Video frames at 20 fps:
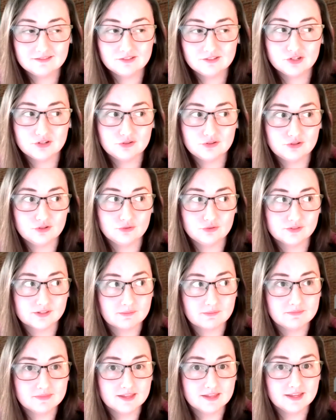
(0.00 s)
to do
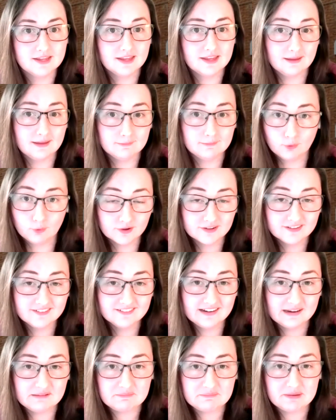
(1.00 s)
something
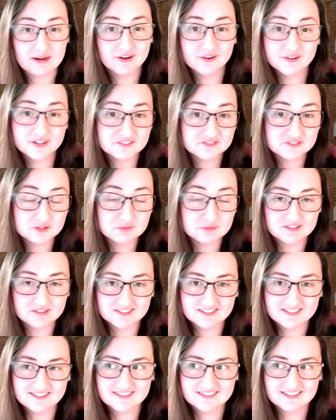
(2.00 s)
important, imperative to your
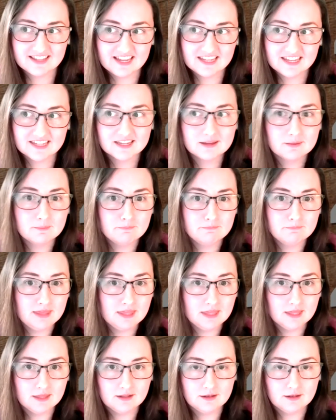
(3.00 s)
business, like
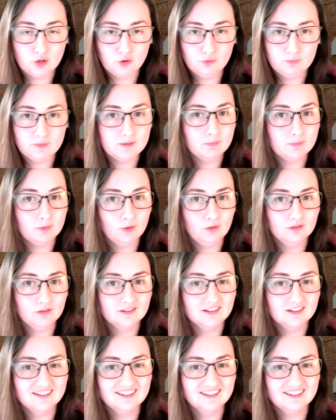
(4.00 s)
meet new people,